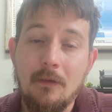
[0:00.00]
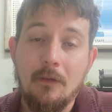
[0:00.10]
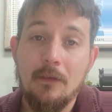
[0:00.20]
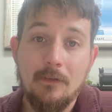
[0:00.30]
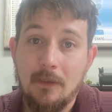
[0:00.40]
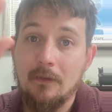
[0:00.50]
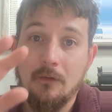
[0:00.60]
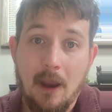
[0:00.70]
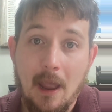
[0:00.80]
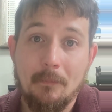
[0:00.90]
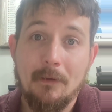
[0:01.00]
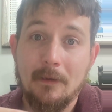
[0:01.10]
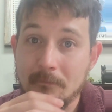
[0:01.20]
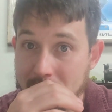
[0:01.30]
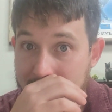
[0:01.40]
That these things are
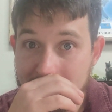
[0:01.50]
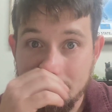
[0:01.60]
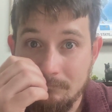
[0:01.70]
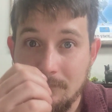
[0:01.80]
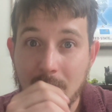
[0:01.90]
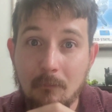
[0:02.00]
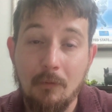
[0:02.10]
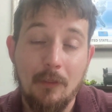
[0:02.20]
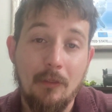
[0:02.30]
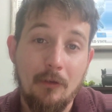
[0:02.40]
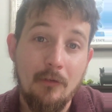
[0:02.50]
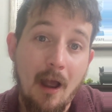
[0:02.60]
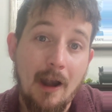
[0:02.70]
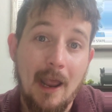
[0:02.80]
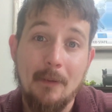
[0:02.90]
happening, but they're
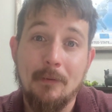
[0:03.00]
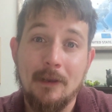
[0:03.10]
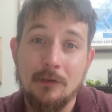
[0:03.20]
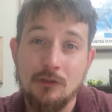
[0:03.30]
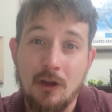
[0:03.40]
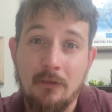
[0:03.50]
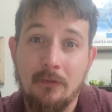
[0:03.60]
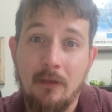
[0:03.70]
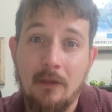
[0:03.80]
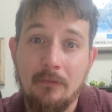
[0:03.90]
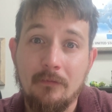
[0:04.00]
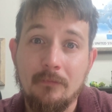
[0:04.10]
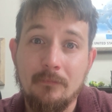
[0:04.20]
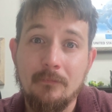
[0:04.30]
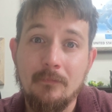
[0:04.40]
not happening in John's life.
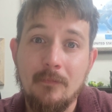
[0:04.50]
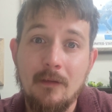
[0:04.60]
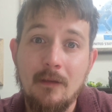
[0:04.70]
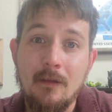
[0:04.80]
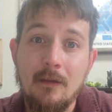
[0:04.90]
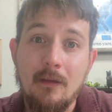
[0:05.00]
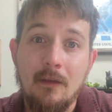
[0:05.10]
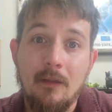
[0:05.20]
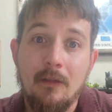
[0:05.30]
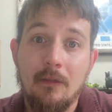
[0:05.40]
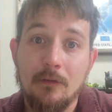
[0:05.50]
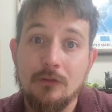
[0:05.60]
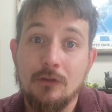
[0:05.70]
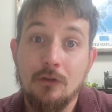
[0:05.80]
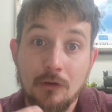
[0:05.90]

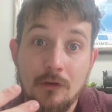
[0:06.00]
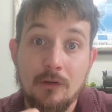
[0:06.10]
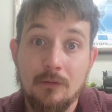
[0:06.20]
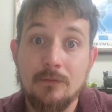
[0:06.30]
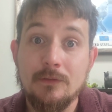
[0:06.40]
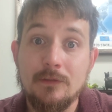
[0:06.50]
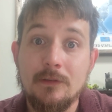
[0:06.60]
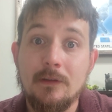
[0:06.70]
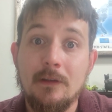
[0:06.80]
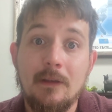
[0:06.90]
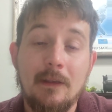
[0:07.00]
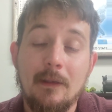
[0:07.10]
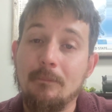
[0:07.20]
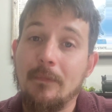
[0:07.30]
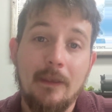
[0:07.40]
There's good news,
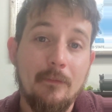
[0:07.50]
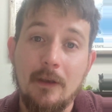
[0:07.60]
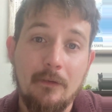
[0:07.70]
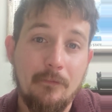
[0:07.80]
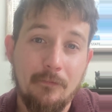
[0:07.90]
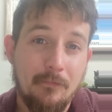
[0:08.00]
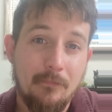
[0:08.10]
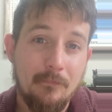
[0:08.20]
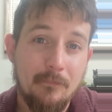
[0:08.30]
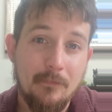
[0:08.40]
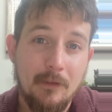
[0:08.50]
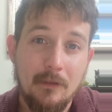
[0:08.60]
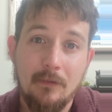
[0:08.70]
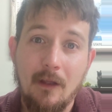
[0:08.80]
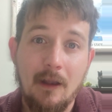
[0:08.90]
even if
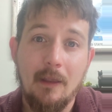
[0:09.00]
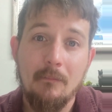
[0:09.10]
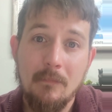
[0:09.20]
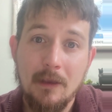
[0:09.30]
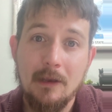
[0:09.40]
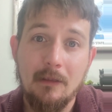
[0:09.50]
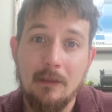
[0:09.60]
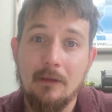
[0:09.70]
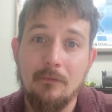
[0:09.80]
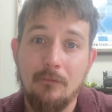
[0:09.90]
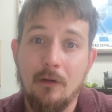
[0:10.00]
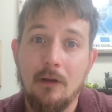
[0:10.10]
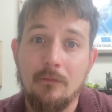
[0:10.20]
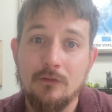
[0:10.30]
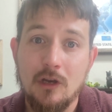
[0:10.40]
it's not immediately in
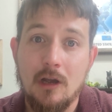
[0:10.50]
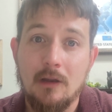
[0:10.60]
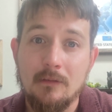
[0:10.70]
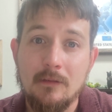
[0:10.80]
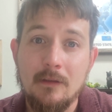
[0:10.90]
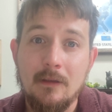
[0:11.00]
front of John.